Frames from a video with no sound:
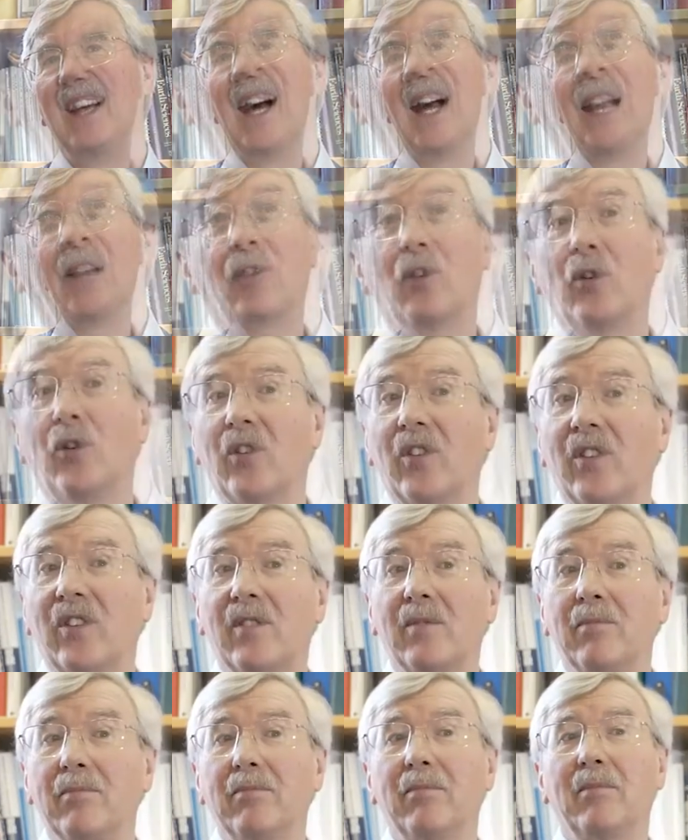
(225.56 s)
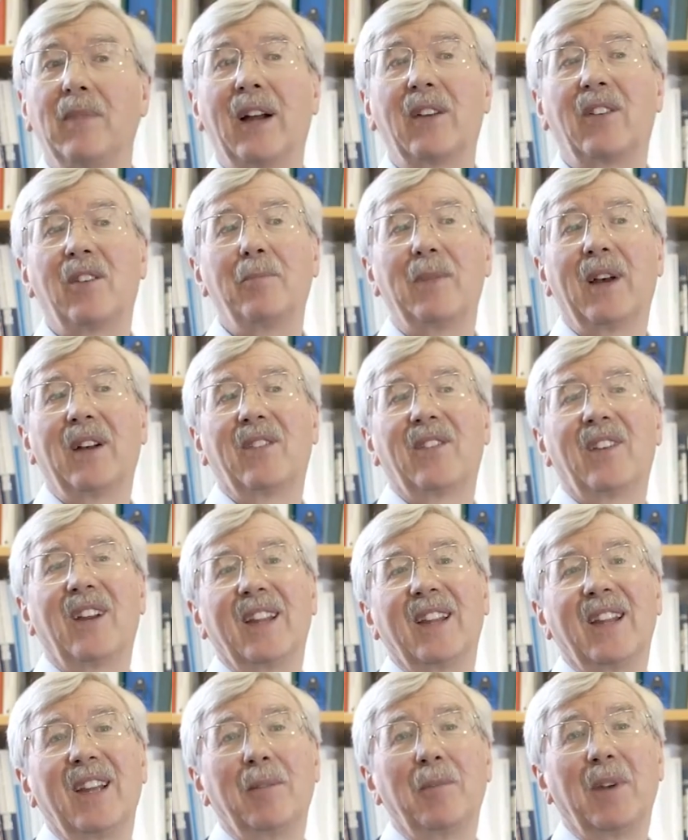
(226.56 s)
And of course, mountain belts
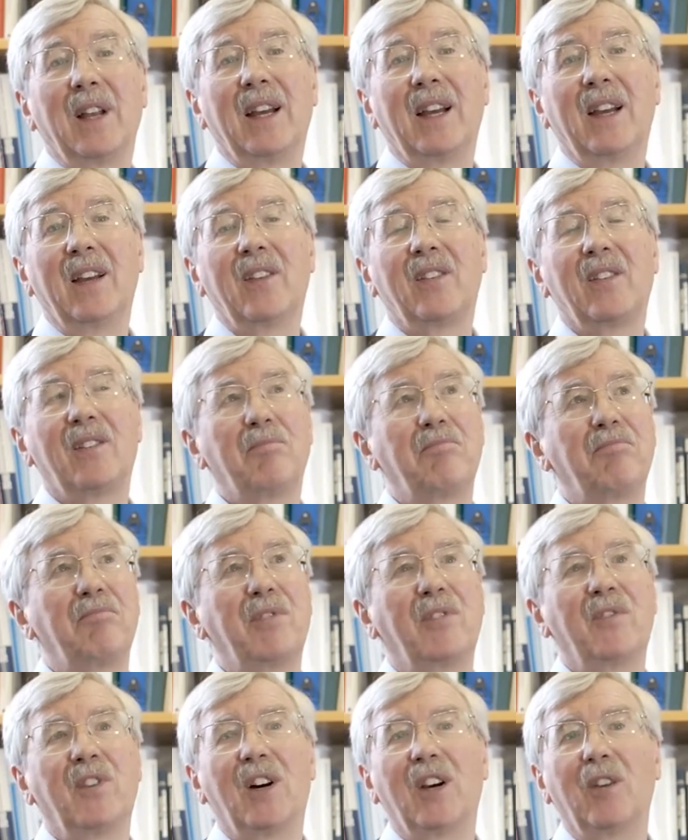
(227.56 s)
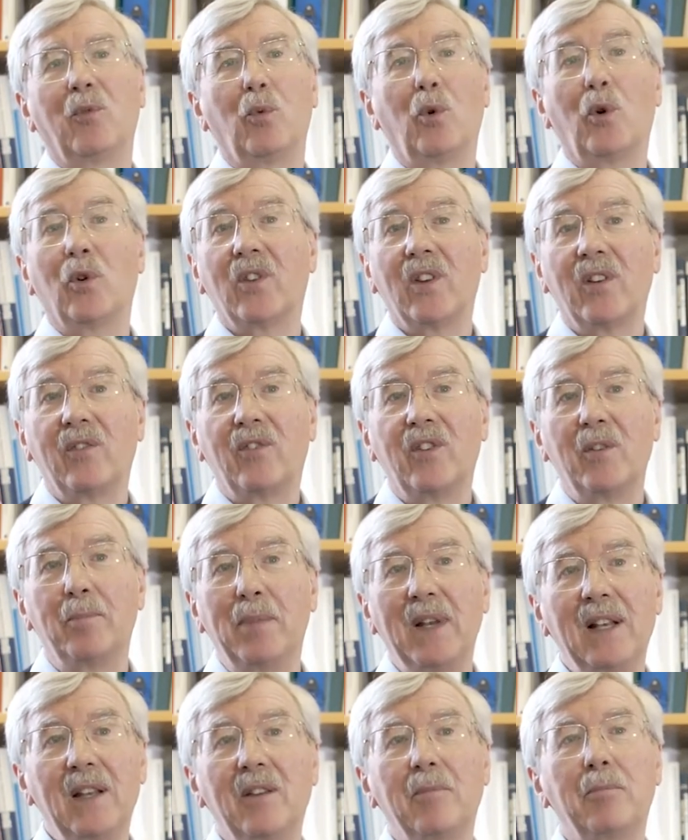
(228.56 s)
like the Himalayas provide water for 1
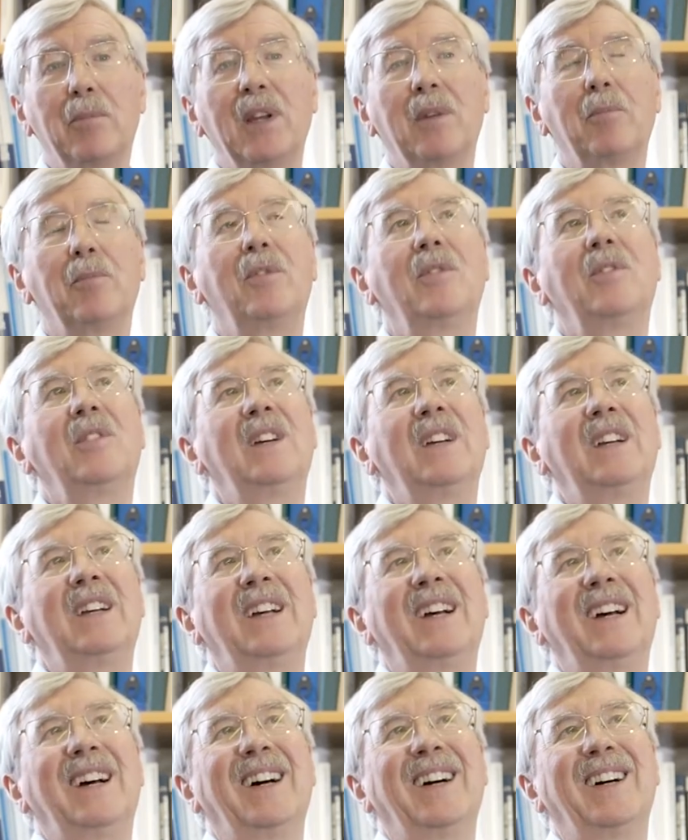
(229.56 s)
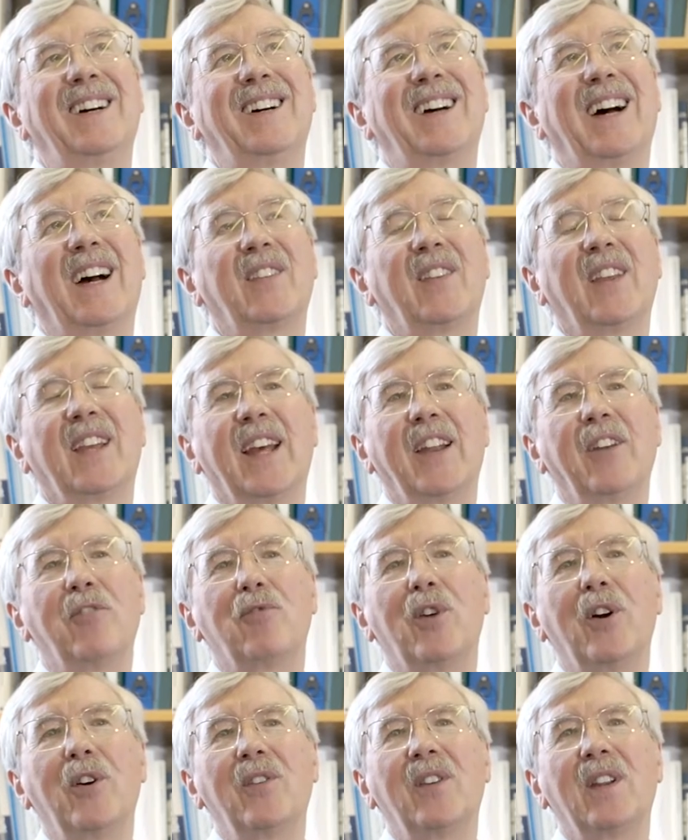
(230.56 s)
billion people. As they get
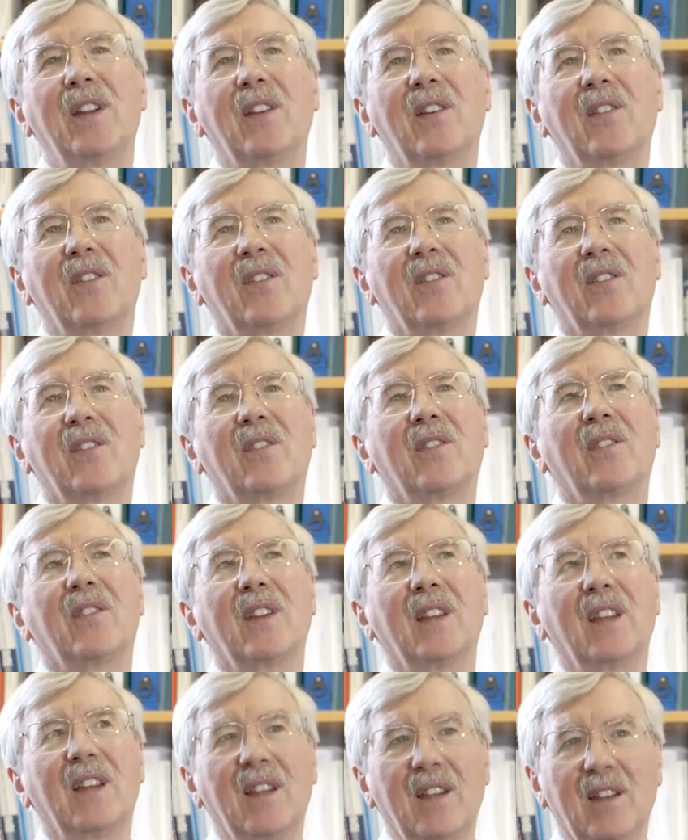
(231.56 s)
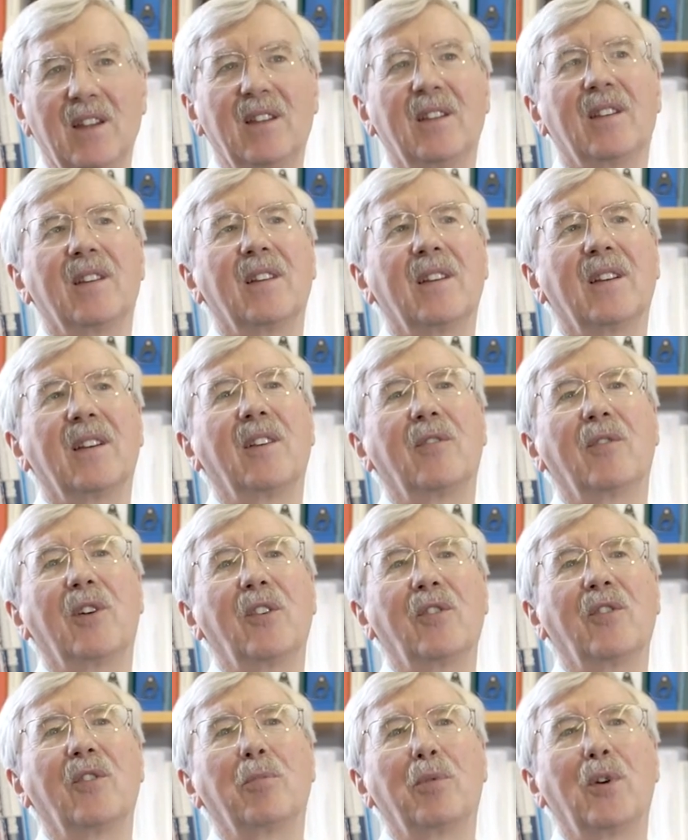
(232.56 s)
eroded, the
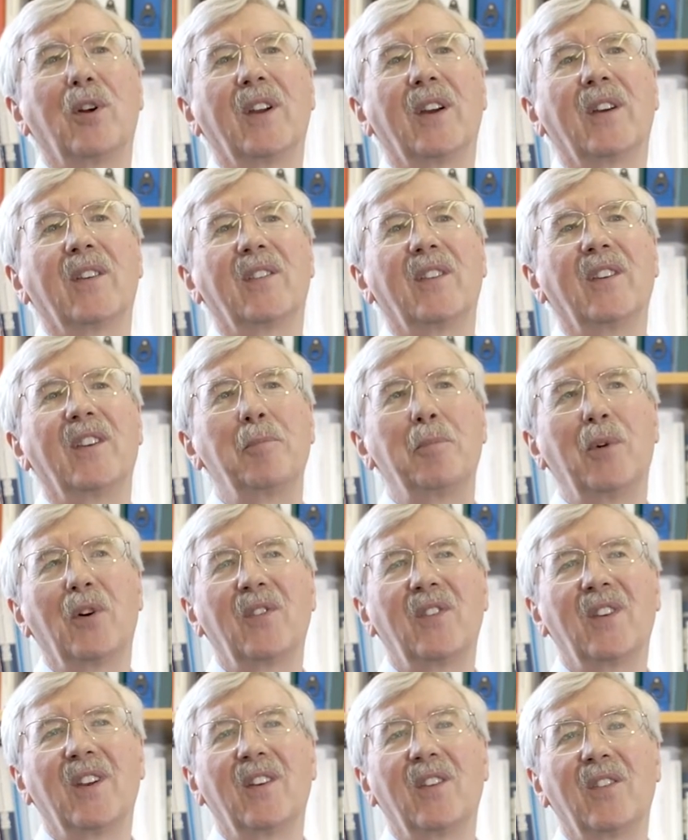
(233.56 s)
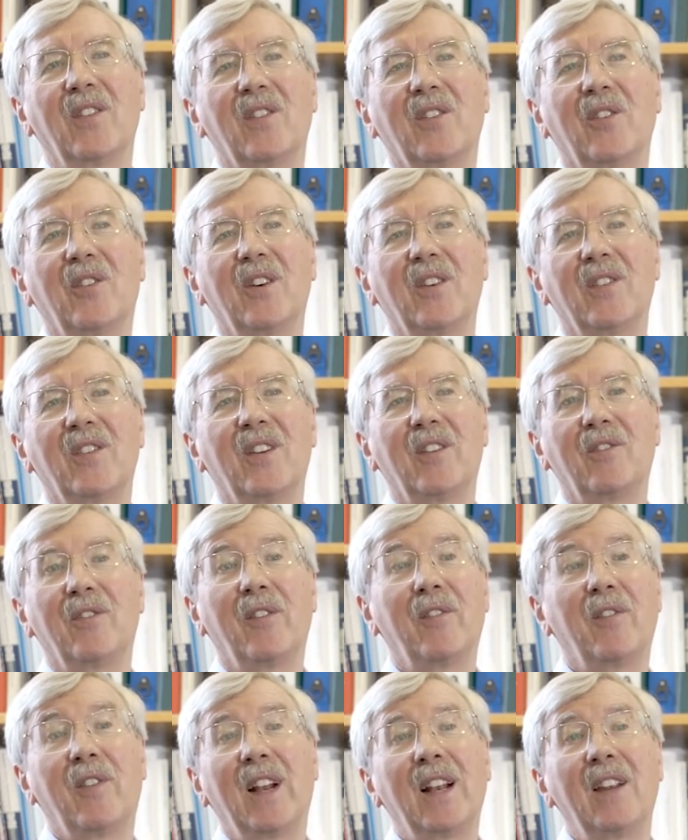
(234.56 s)
erosional products are deposited as soils in the
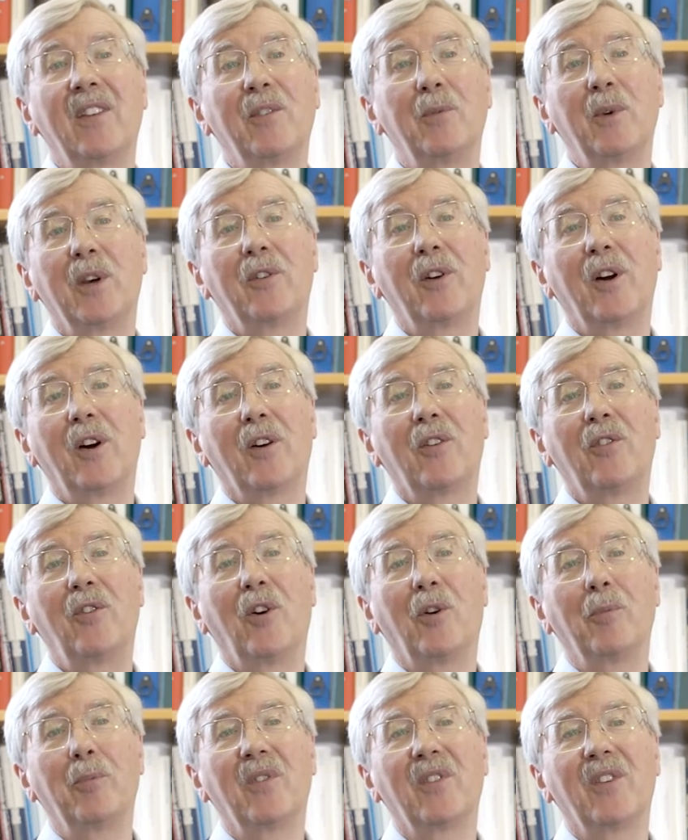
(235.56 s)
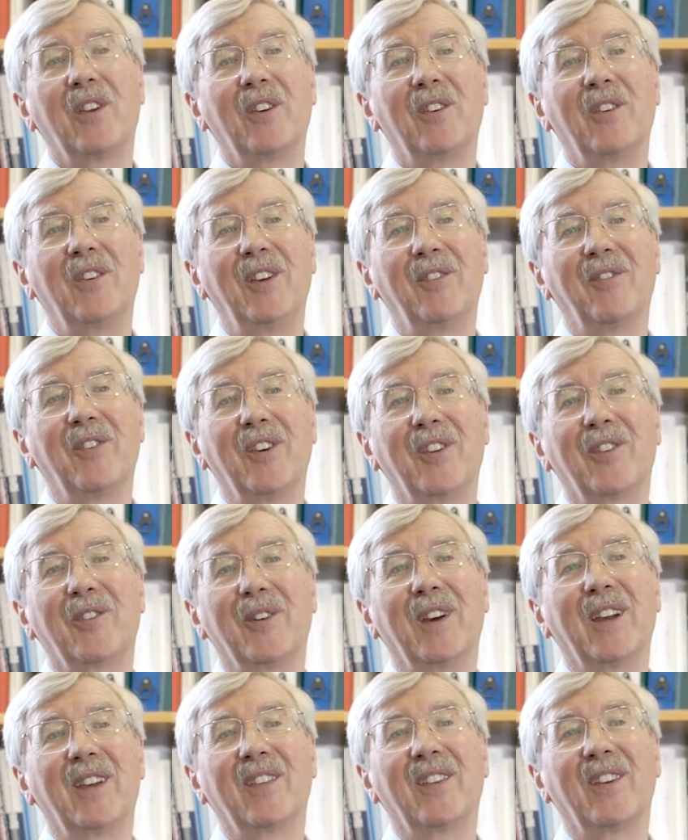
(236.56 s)
river valleys, and we grow our crops. So even
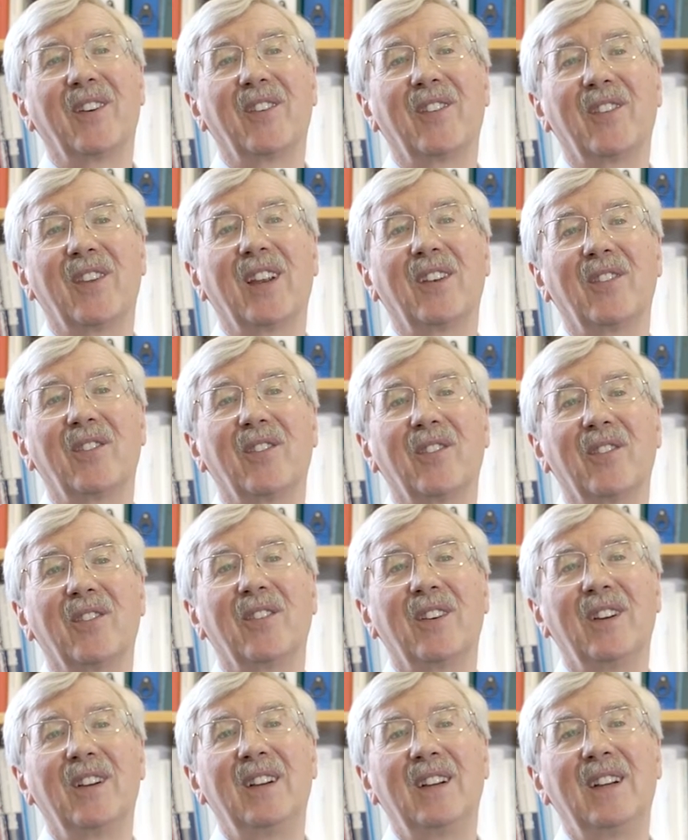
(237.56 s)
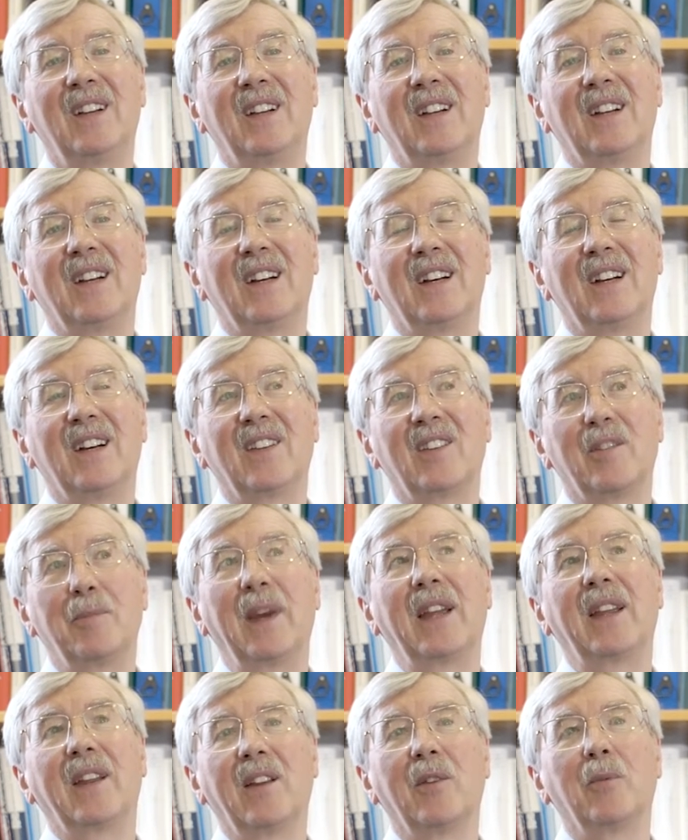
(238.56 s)
earthquakes are essential to
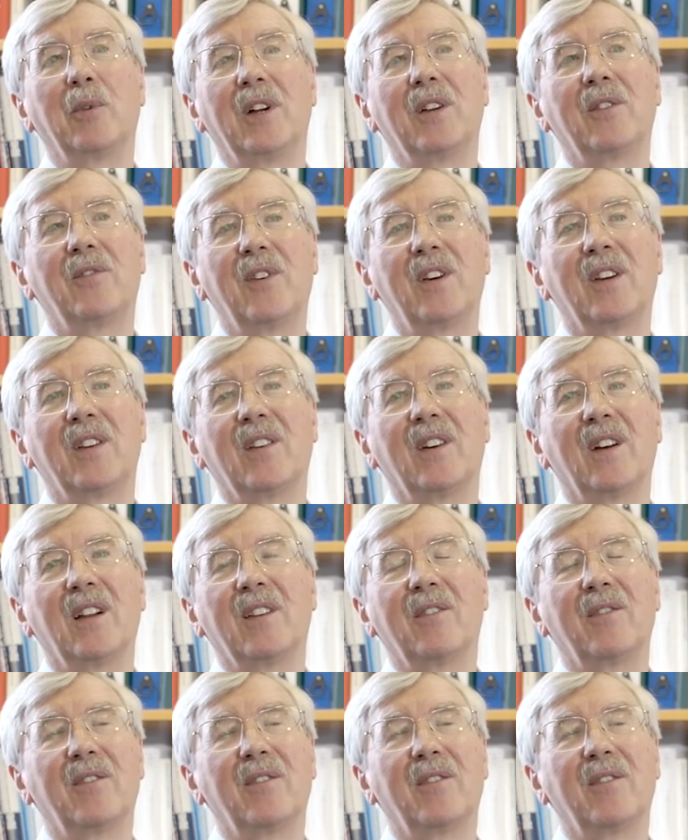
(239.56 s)
making the world fertile.